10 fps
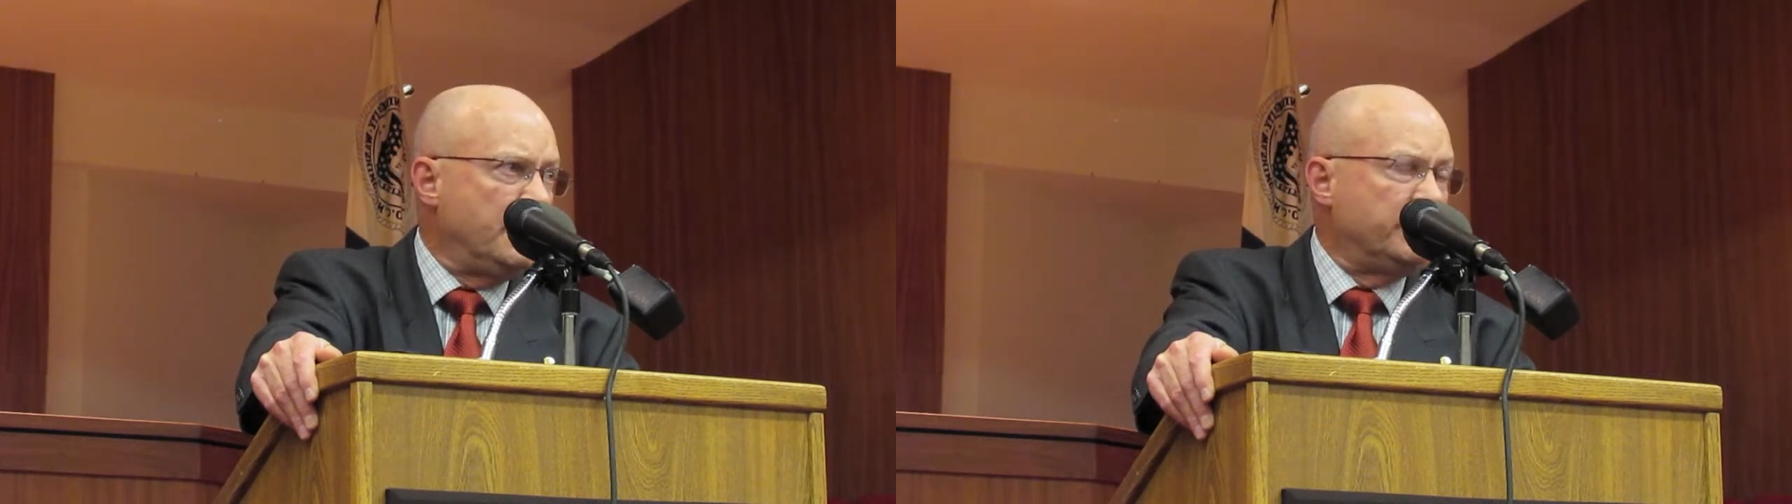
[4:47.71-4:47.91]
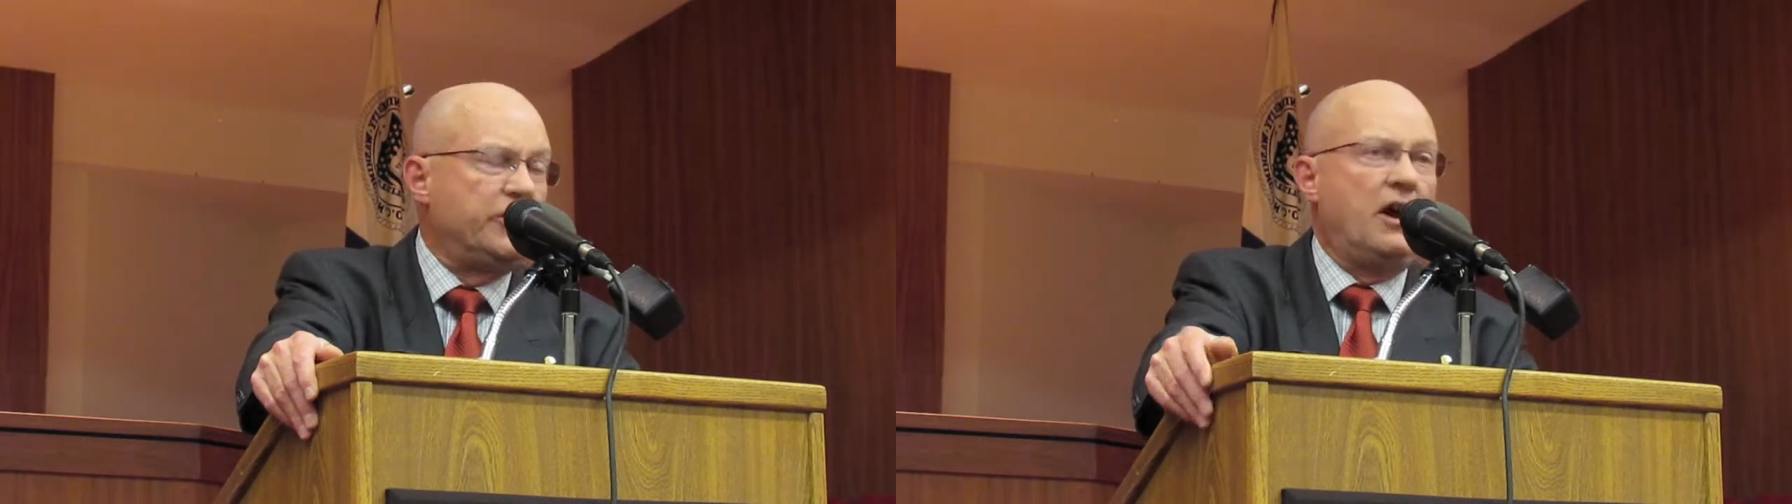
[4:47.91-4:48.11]

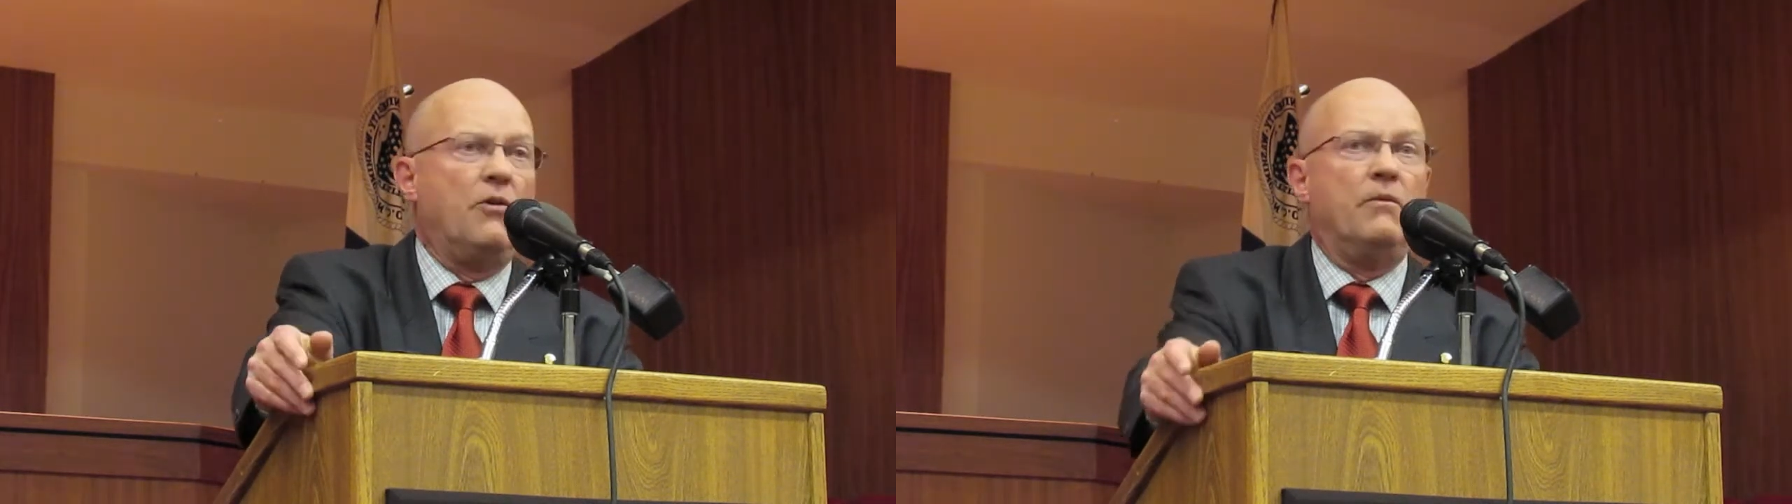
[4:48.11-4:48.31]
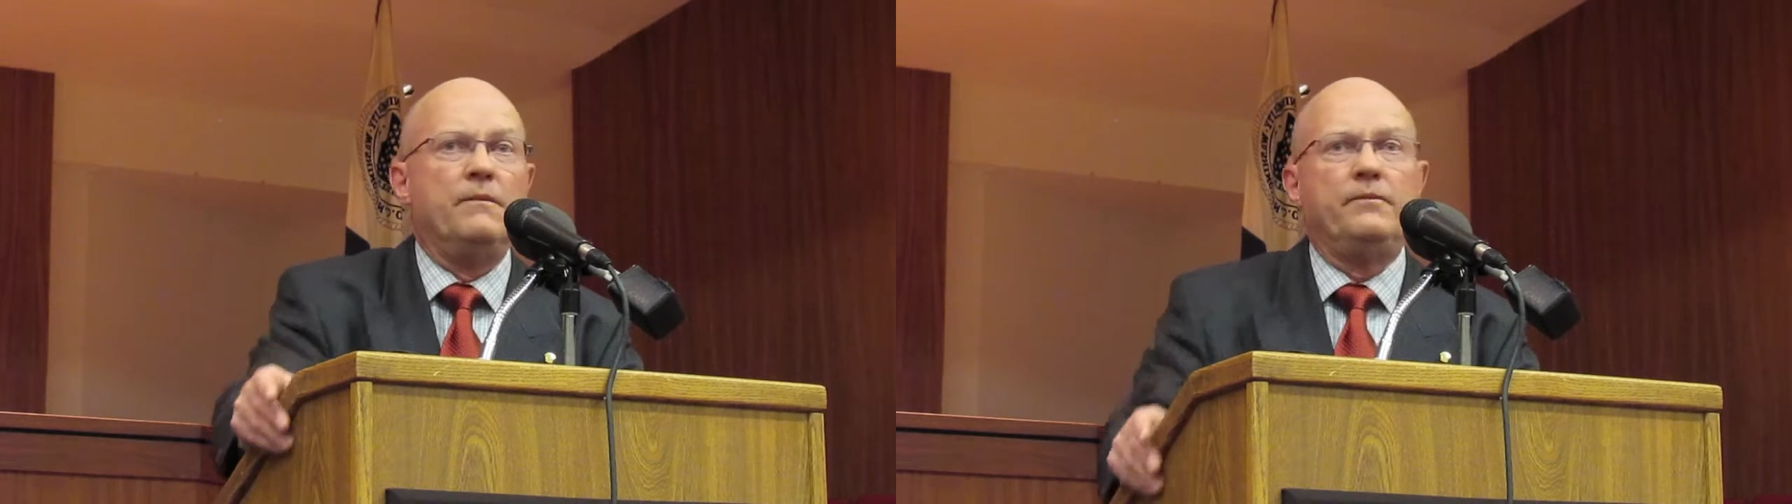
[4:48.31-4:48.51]

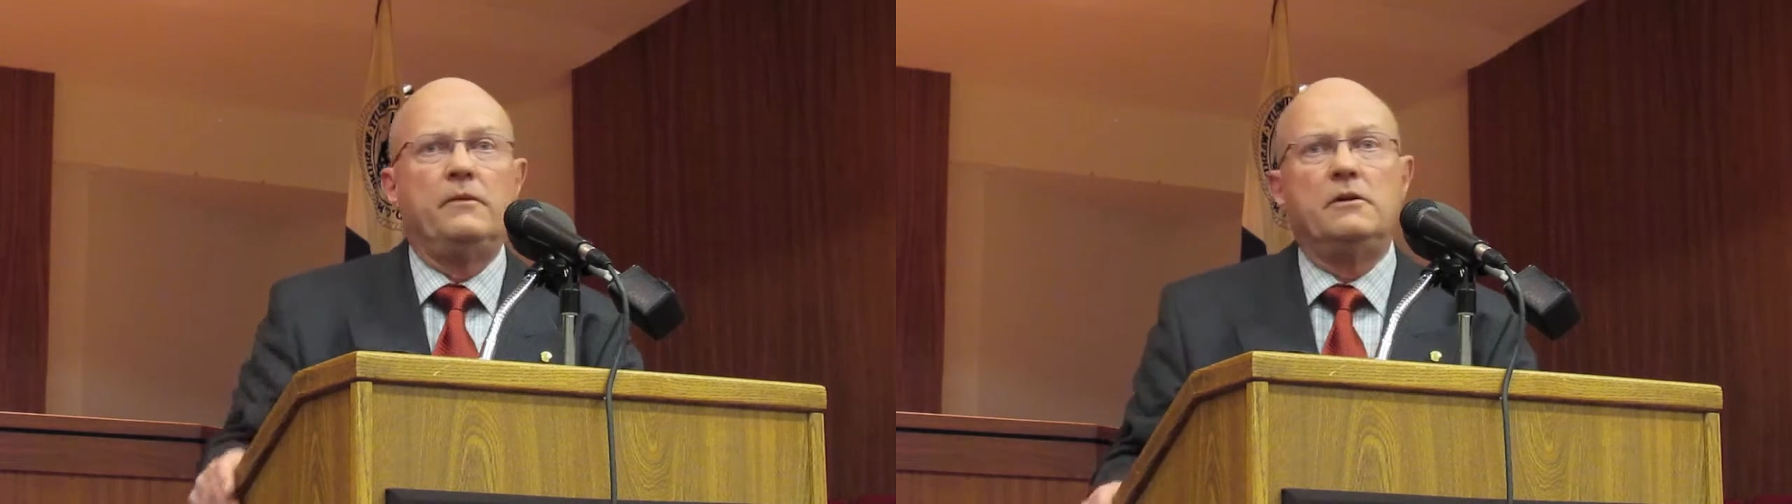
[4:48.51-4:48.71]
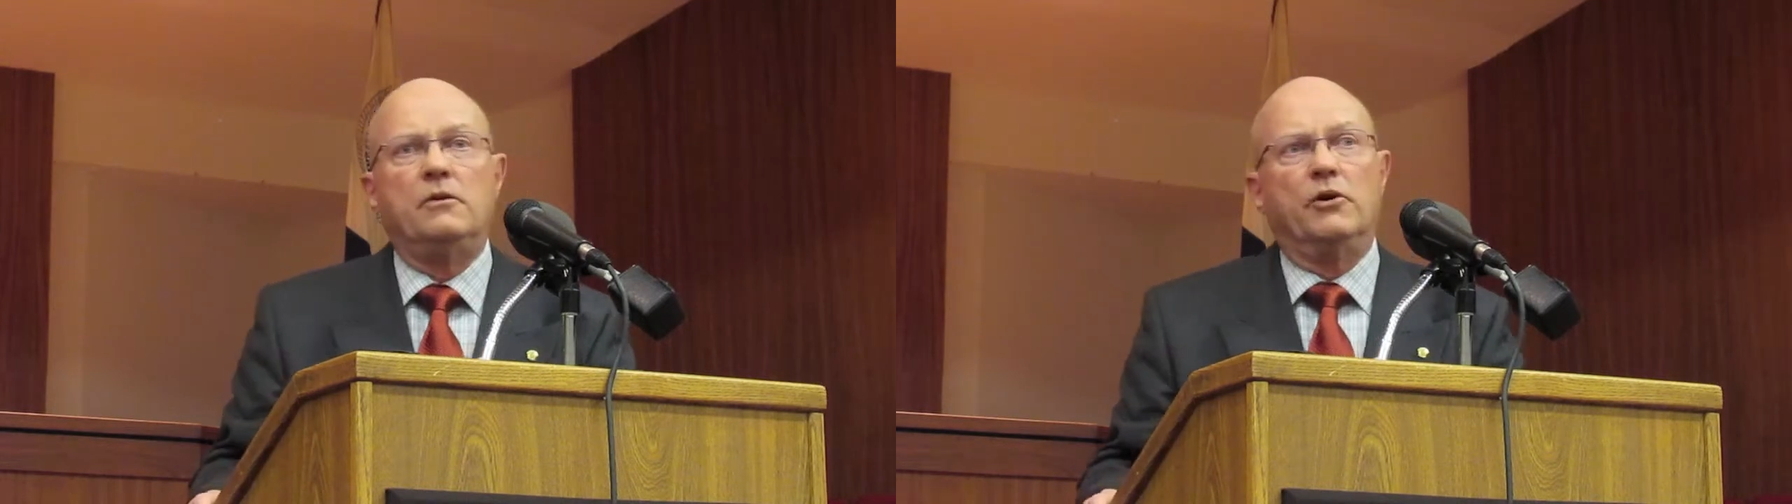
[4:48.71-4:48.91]
So,
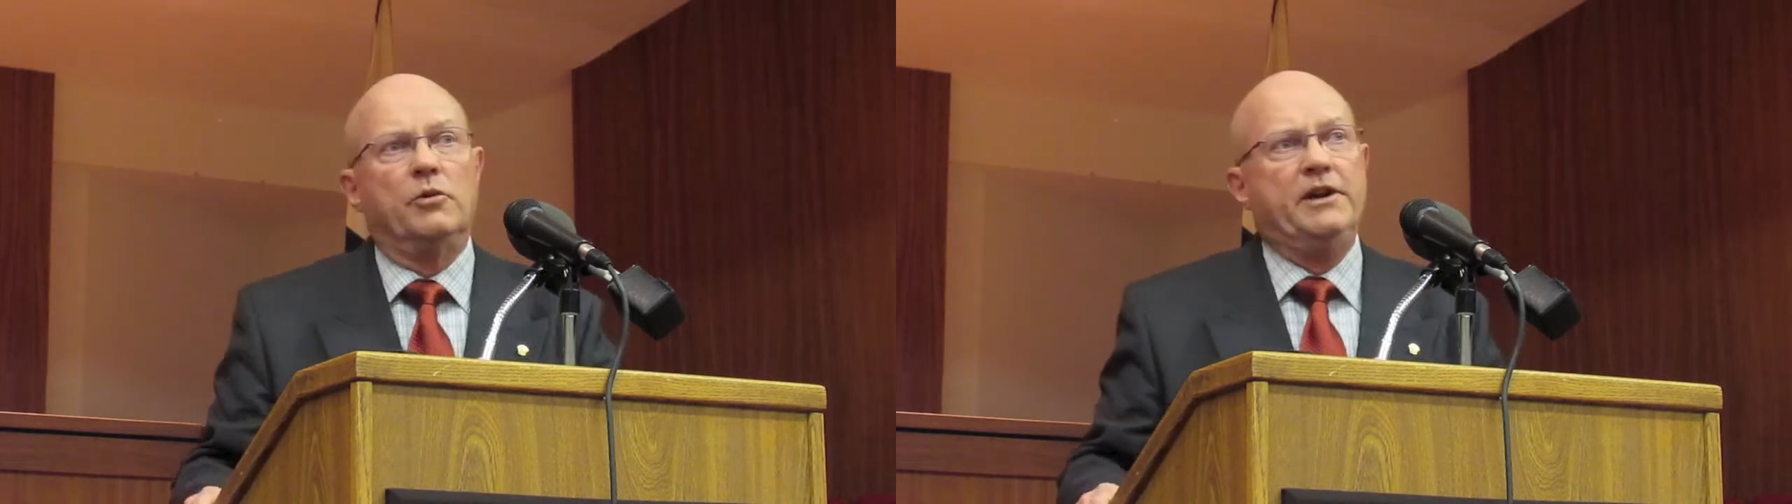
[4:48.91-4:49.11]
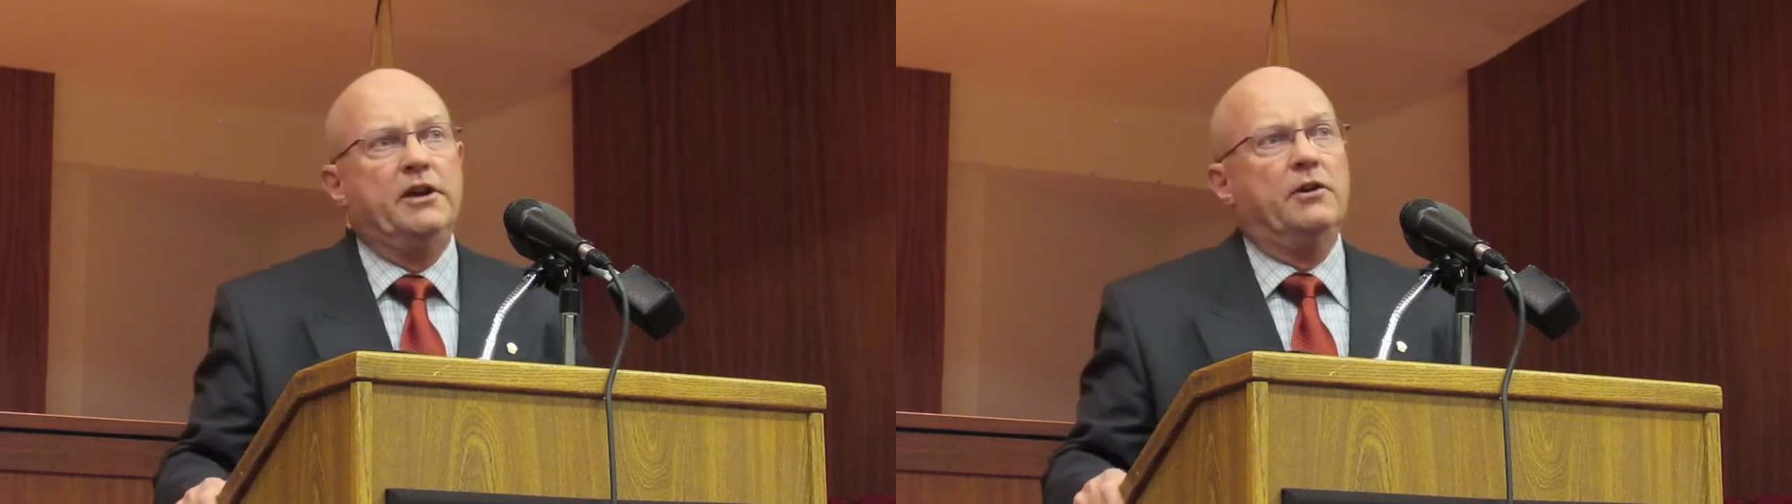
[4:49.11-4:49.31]
what
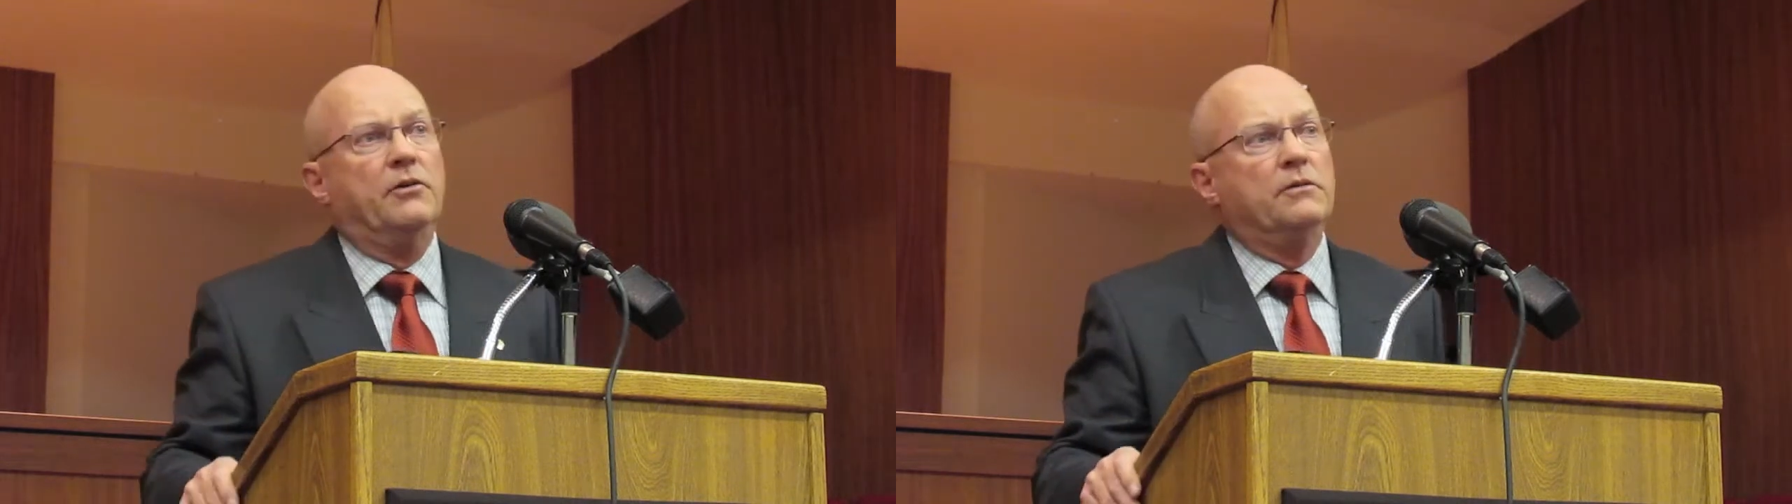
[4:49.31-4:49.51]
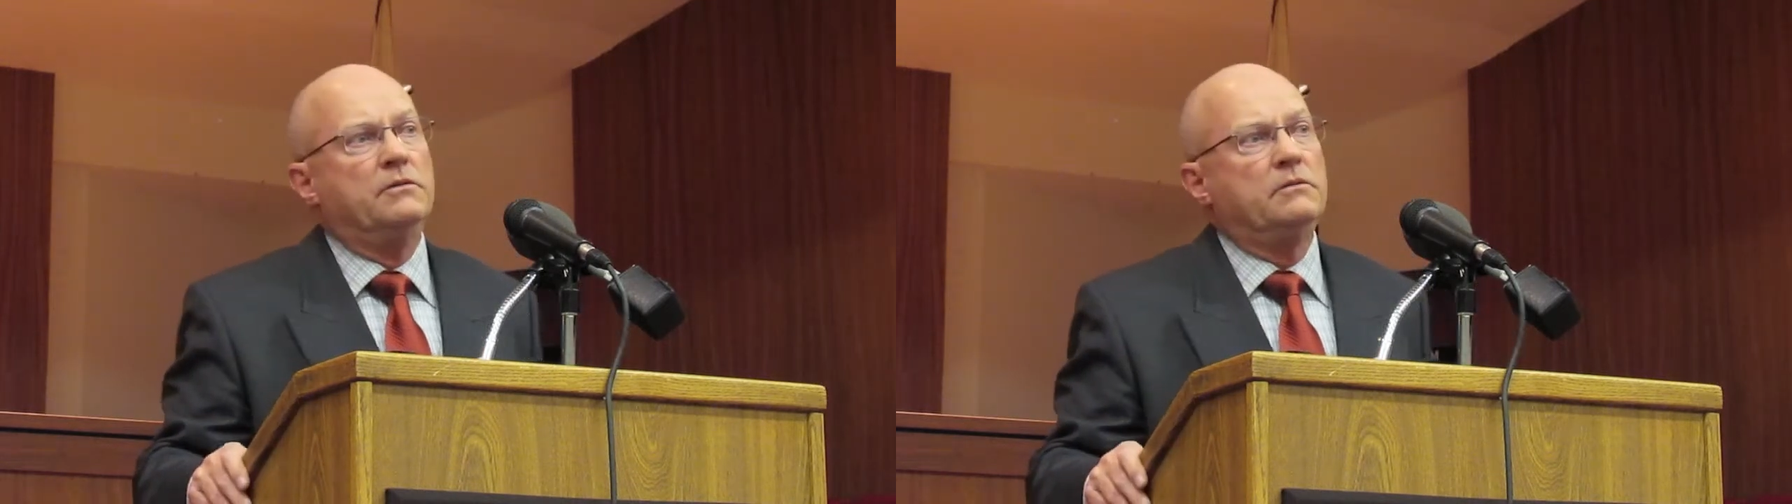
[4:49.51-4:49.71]
do?